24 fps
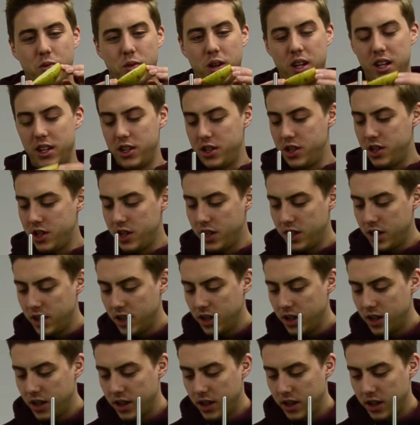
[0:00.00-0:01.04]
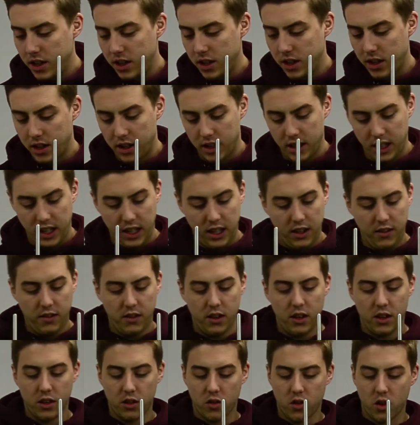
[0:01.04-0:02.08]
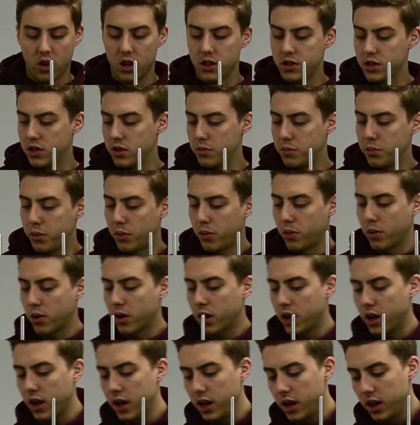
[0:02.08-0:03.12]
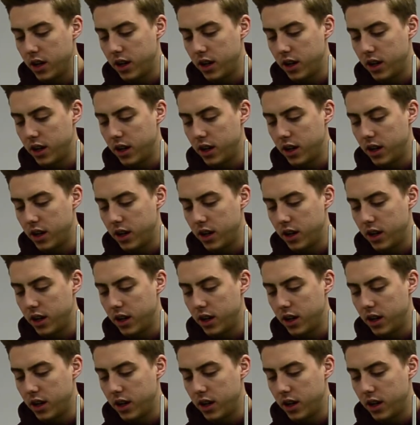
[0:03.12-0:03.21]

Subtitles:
wedge, even across the board.